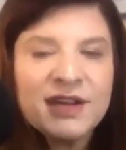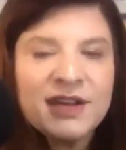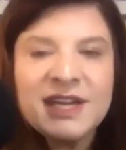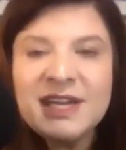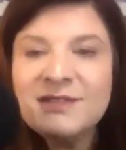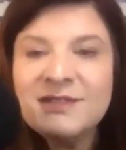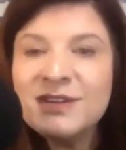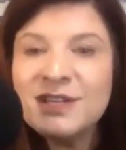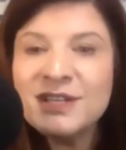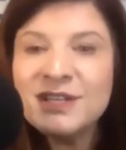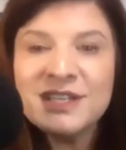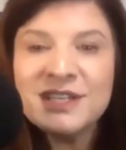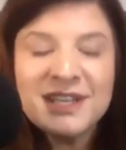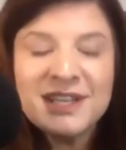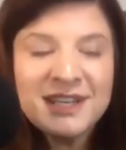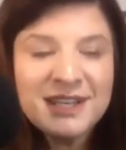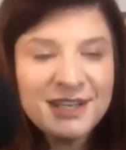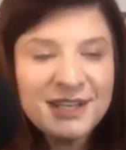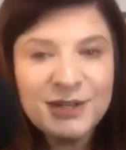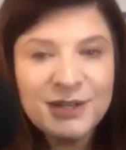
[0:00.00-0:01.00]
Even
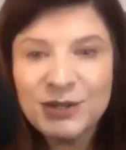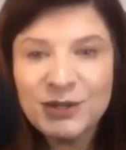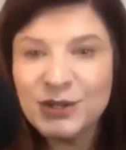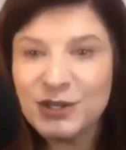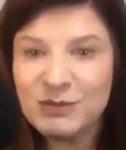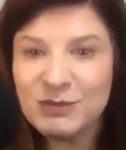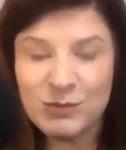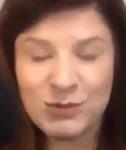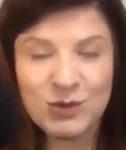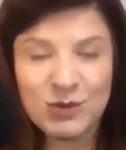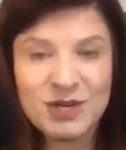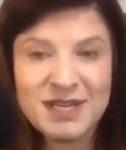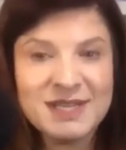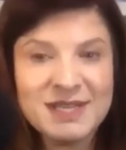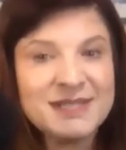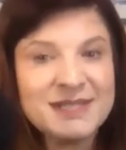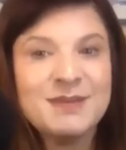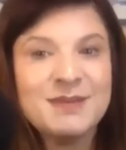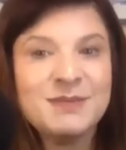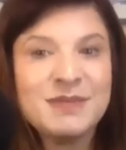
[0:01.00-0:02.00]
your good
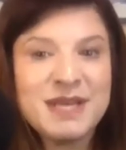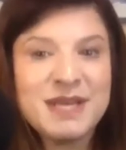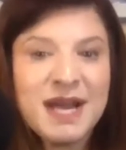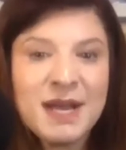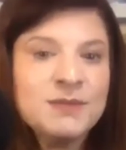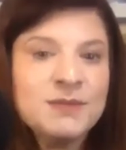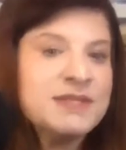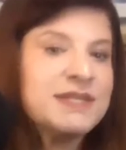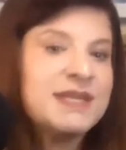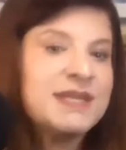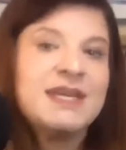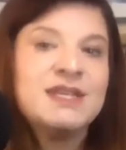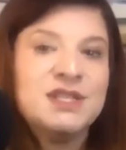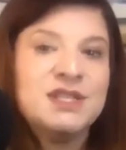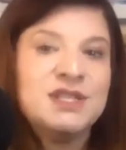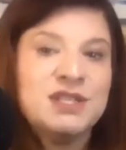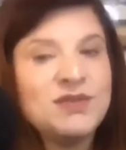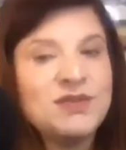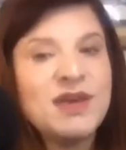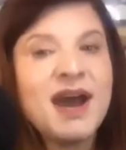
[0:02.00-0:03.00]
morning sometimes can
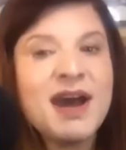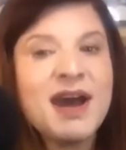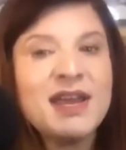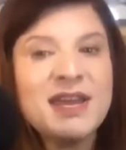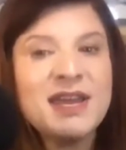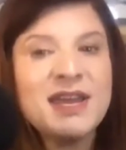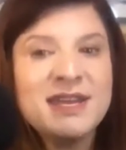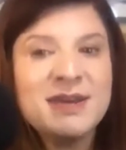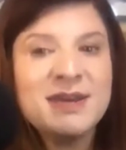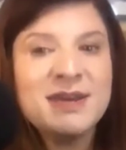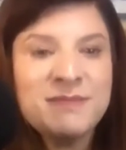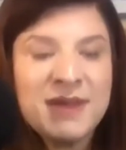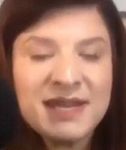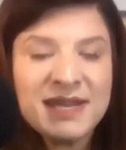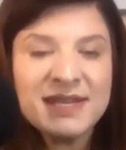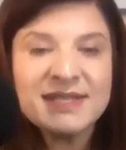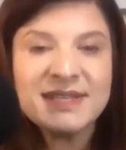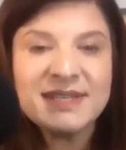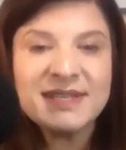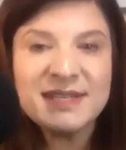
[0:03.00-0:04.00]
do that, and it
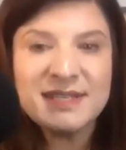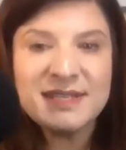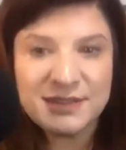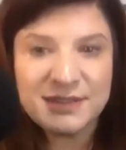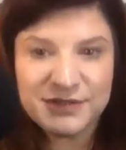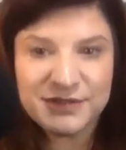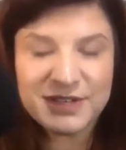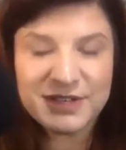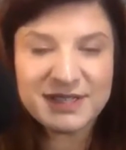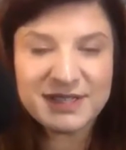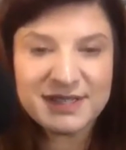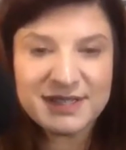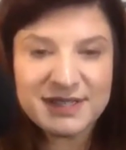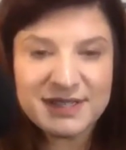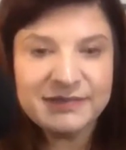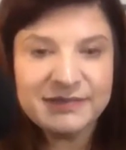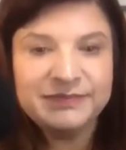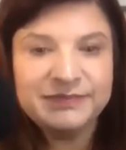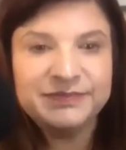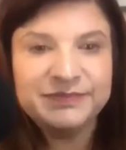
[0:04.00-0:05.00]
makes a difference.